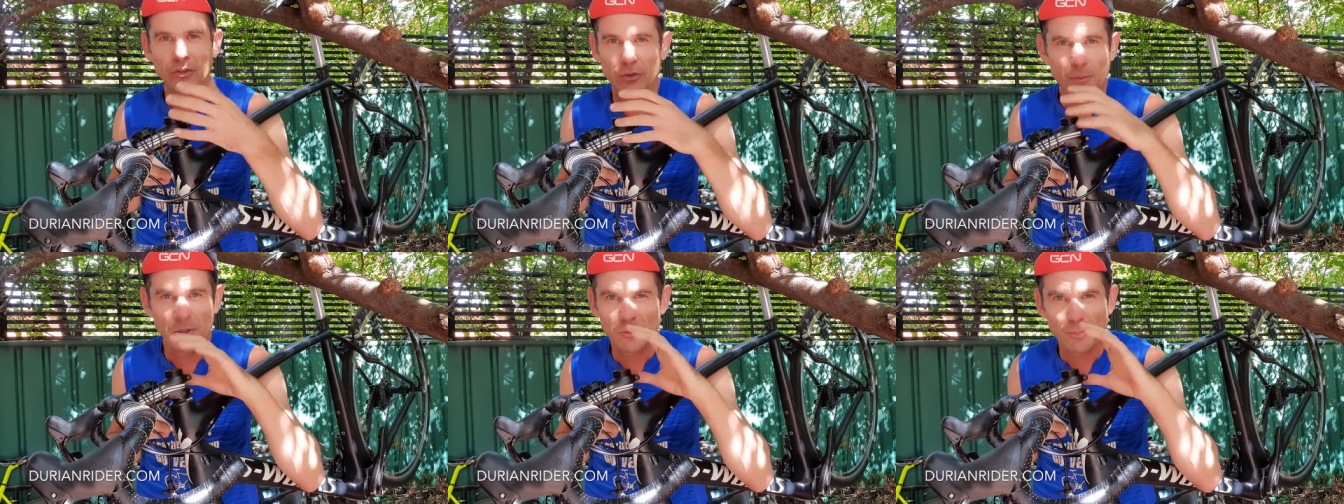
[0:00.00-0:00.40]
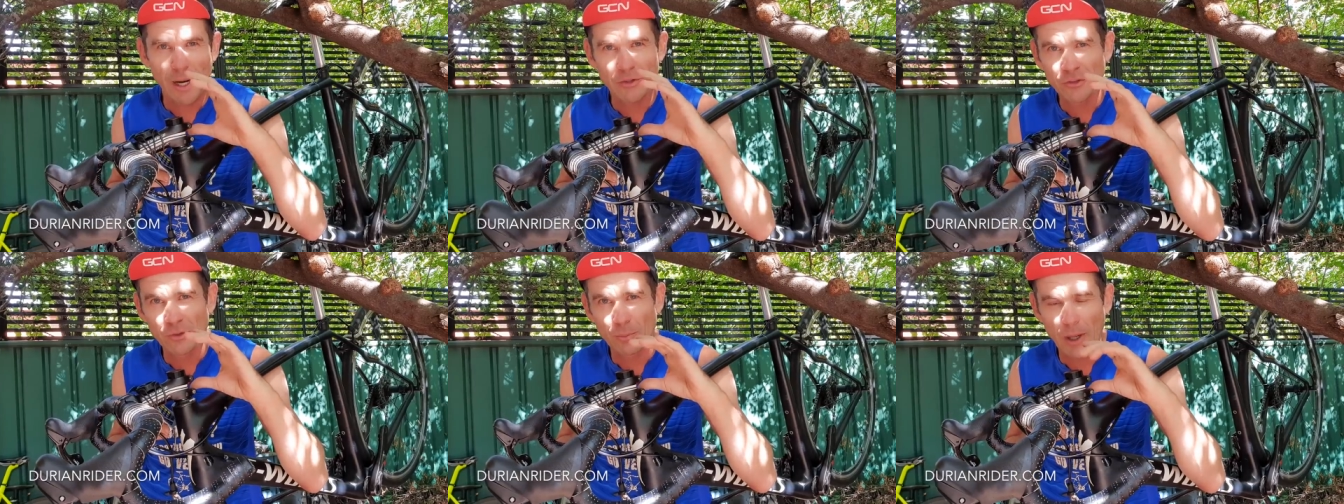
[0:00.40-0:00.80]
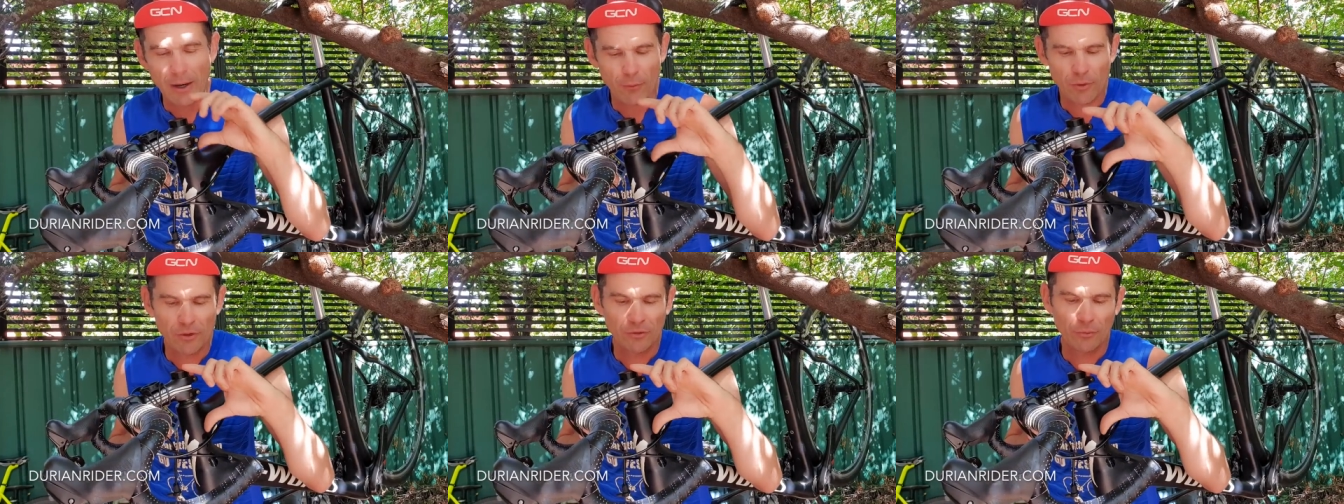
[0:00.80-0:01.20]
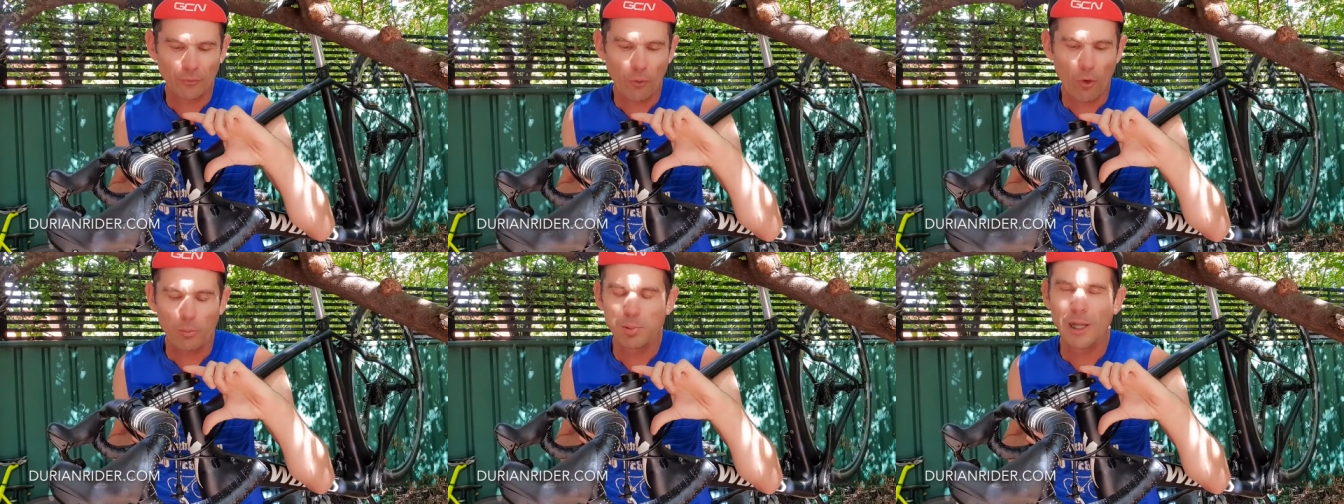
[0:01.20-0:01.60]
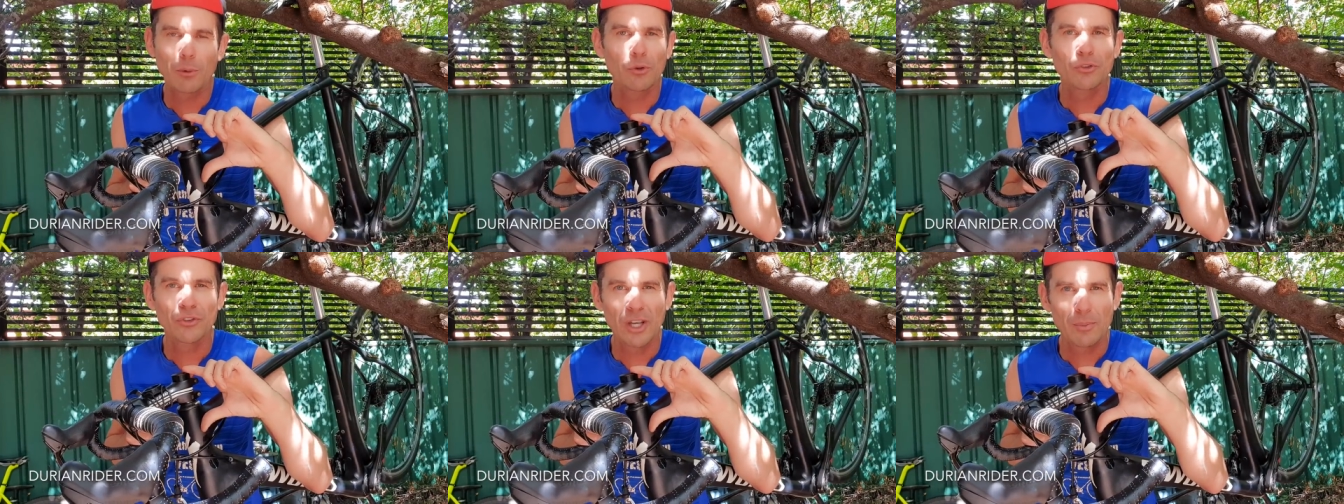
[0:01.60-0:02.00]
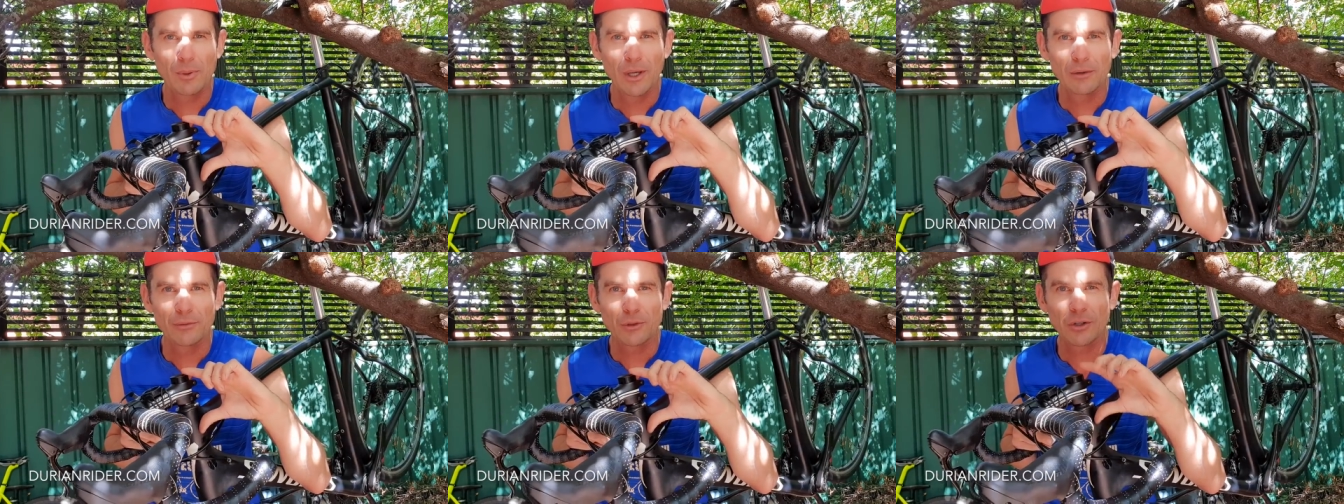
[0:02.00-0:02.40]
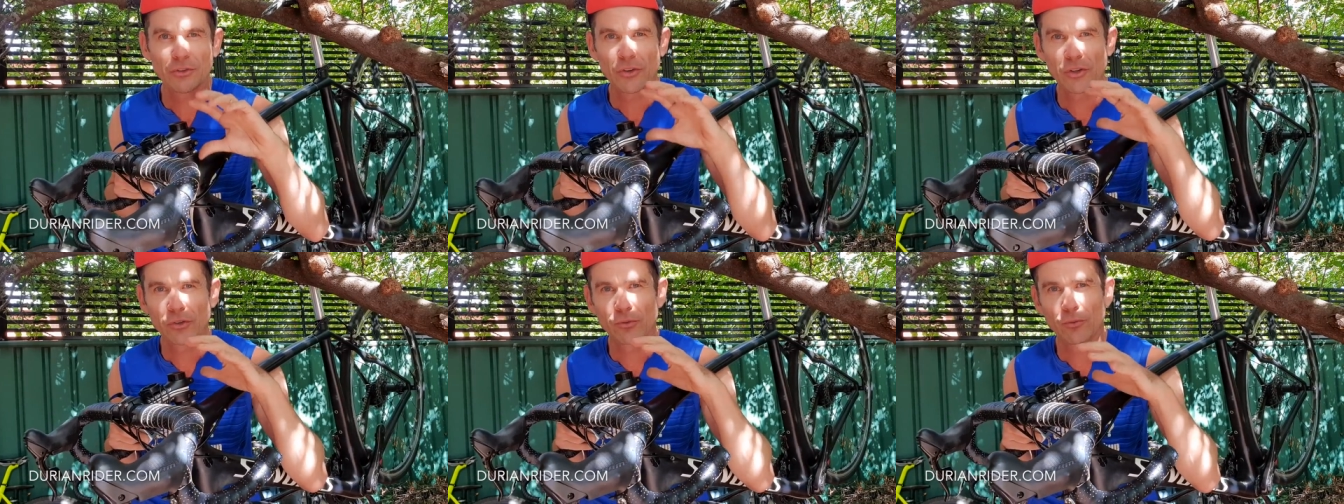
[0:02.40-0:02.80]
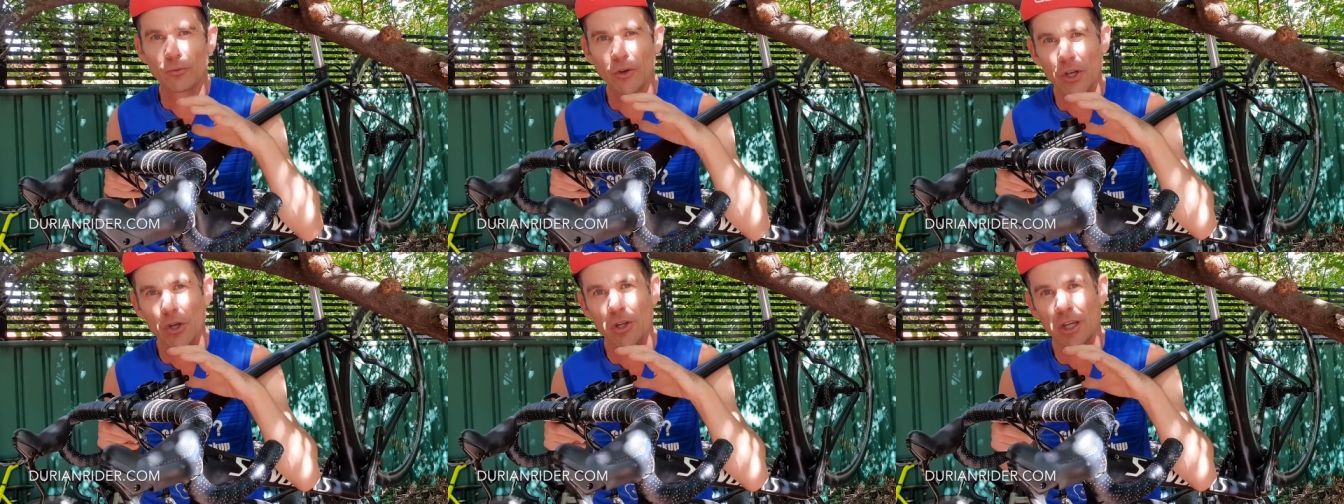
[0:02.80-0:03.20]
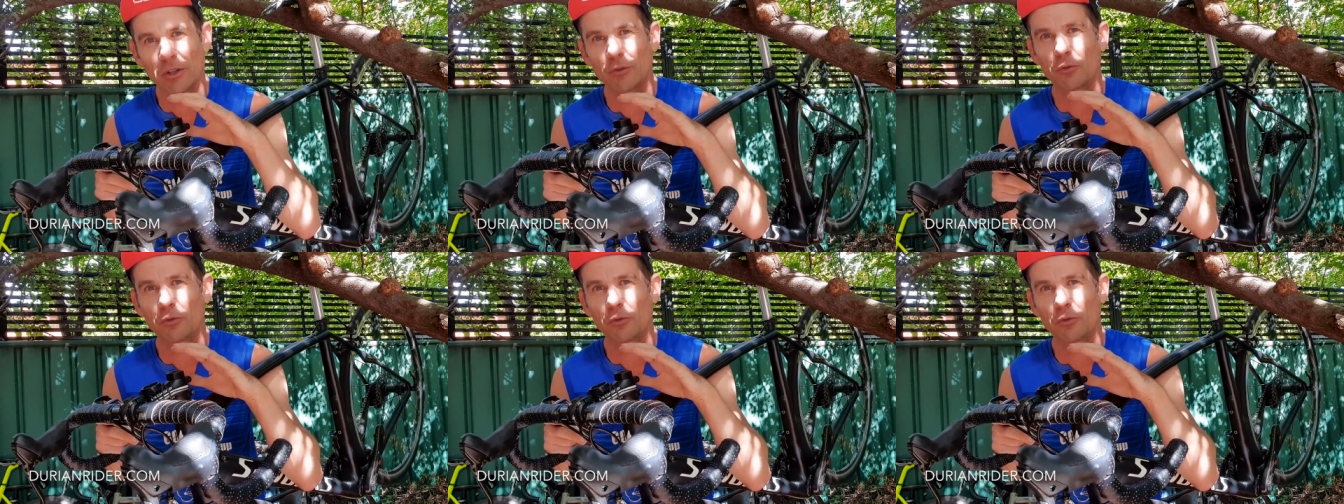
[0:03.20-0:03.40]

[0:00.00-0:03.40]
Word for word: too many spaces above bubble, this fork plug was deep enough for us. So this video here is